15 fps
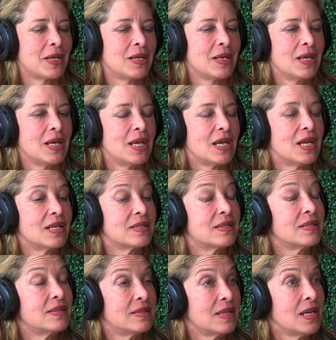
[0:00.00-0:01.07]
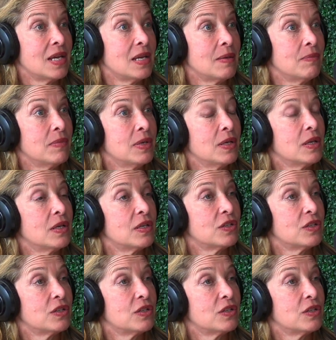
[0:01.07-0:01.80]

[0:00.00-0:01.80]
But it's the same